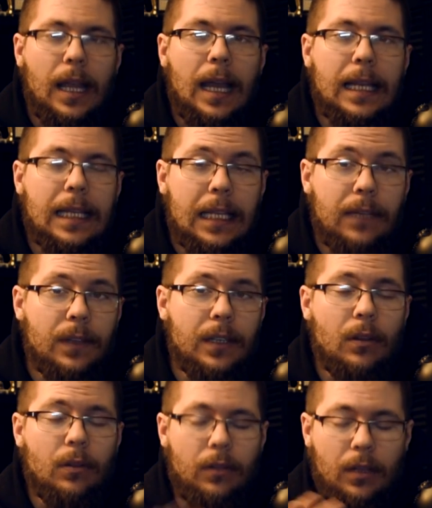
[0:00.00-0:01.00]
and
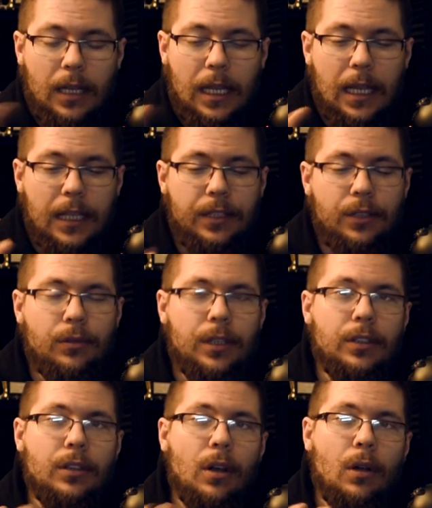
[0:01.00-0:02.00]
even under the head
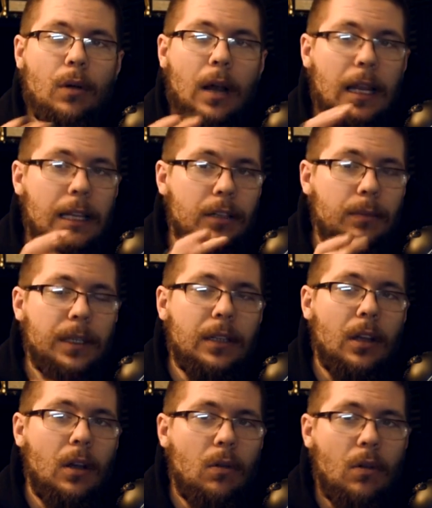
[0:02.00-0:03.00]
unit go a little bit
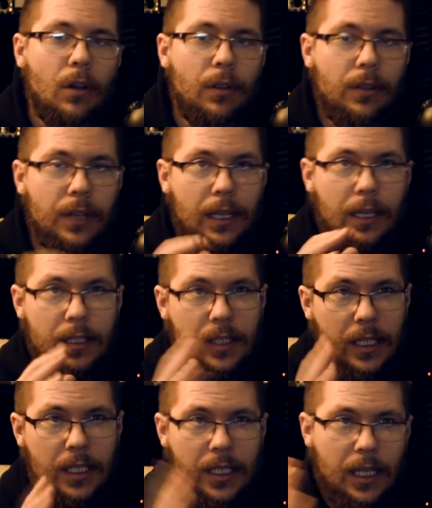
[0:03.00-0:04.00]
low on the
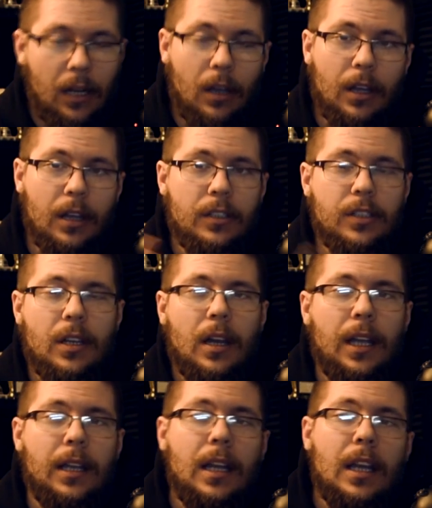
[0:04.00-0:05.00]
6 kHz
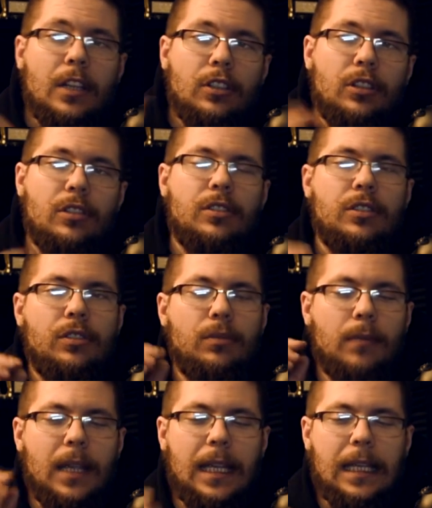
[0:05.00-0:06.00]
side, just to
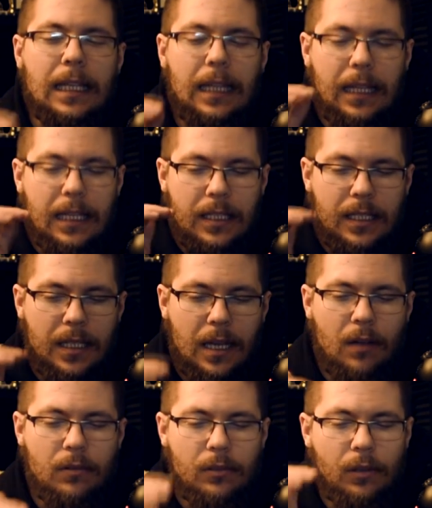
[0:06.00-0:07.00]
make the
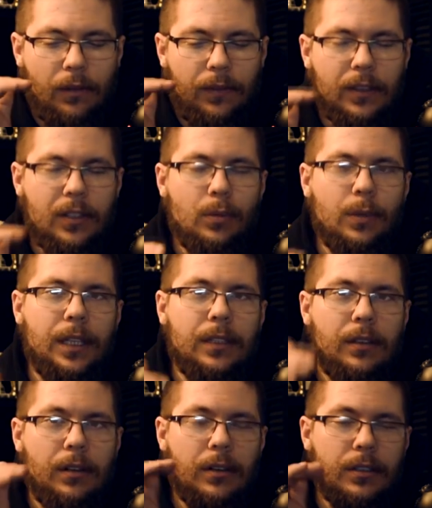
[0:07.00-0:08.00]
sound of the
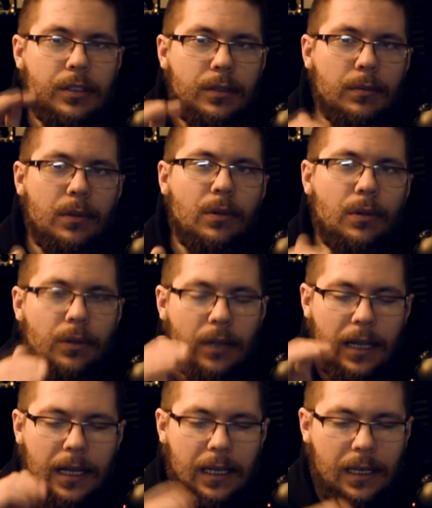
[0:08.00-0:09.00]
tweeter smooth
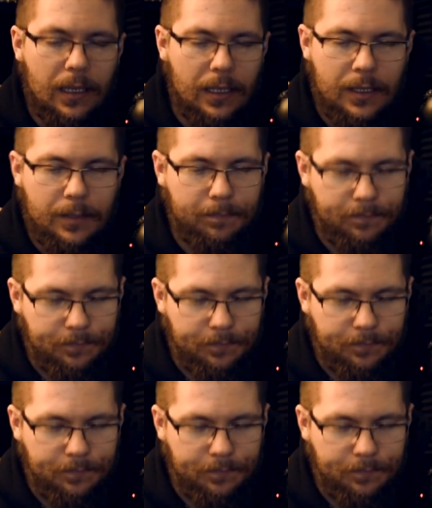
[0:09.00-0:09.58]
and nice.